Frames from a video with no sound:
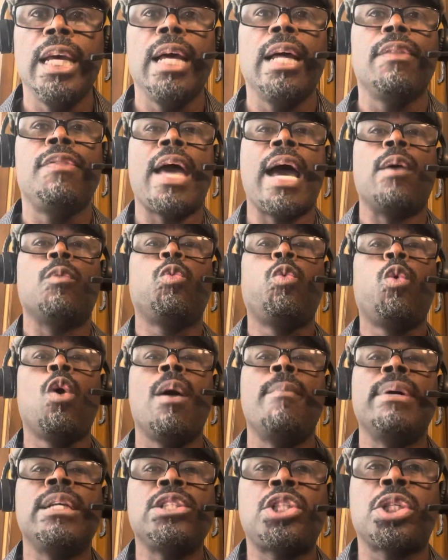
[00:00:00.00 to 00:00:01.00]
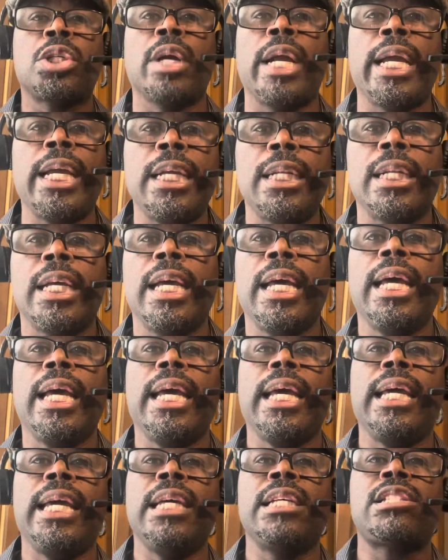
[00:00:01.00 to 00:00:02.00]
That woman trait
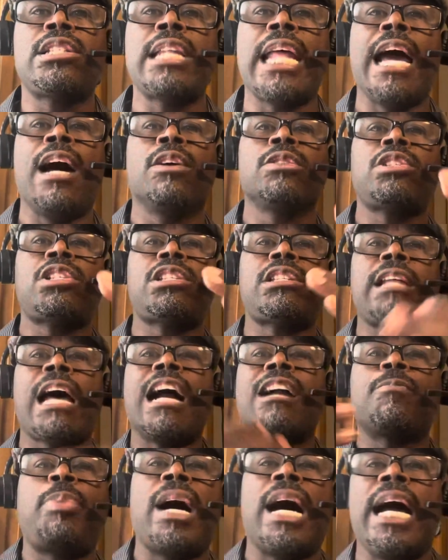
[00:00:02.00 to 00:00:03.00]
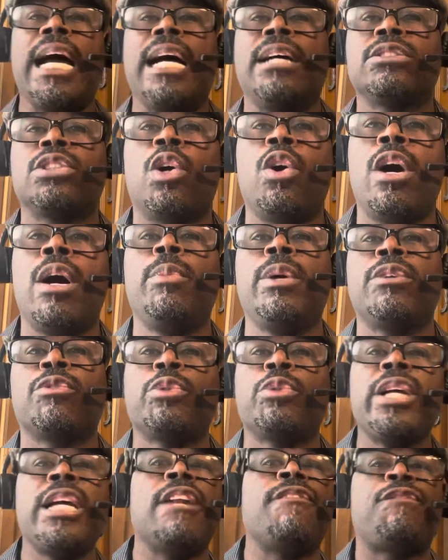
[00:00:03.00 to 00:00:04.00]
is now stockpiled on with
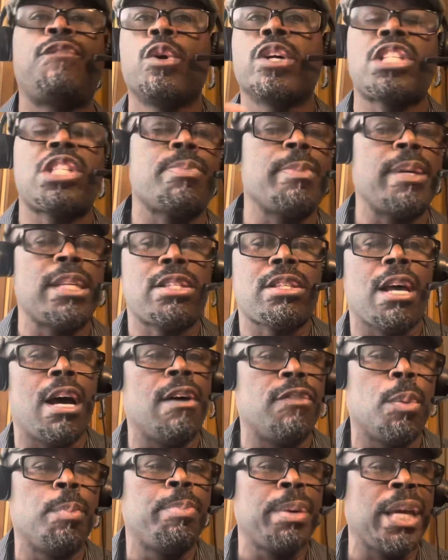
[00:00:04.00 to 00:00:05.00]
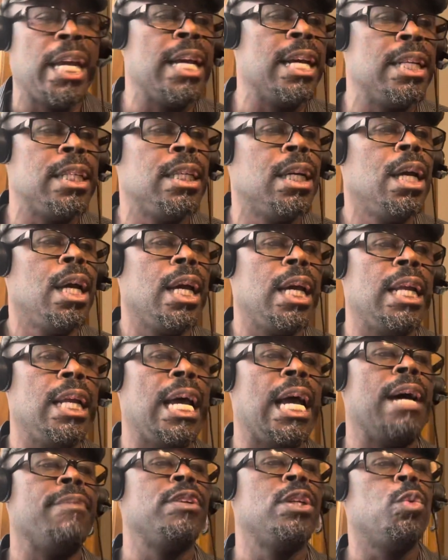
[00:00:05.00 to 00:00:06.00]
reinforcements of a being and
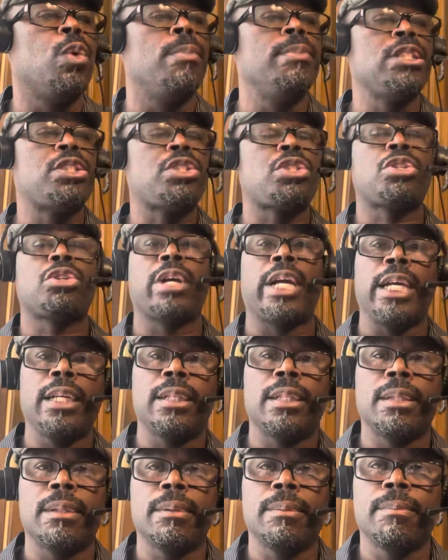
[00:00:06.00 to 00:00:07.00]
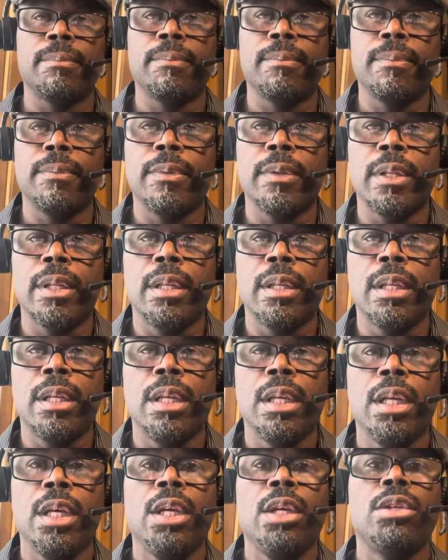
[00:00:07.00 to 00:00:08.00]
having a woman's trait.
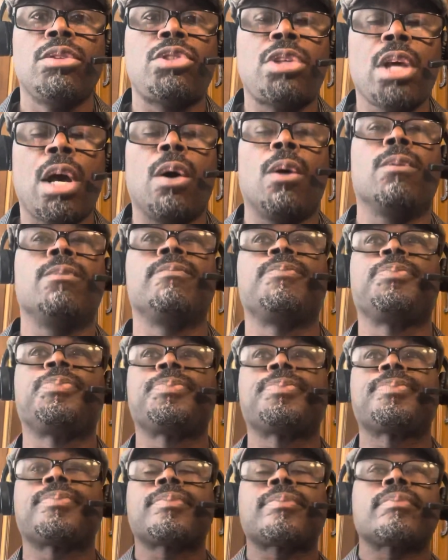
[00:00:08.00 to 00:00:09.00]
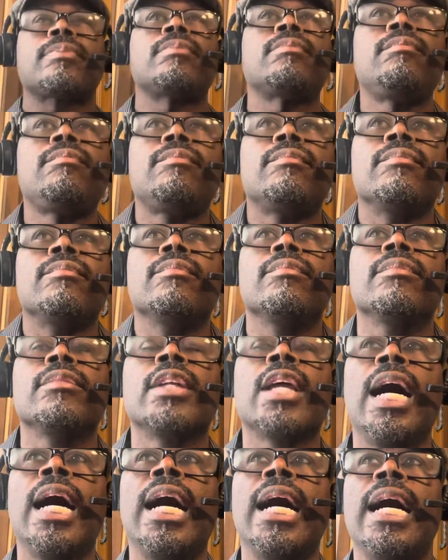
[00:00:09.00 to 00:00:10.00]
So,
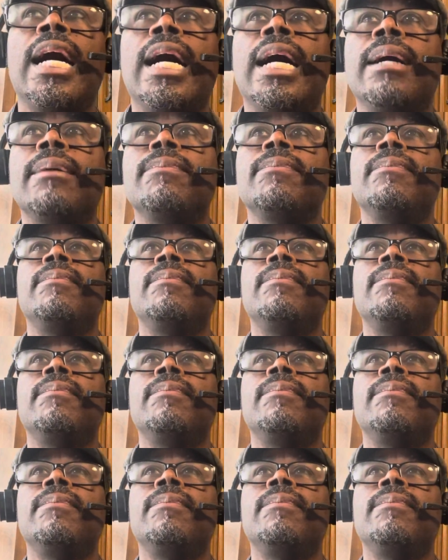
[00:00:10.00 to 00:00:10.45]
I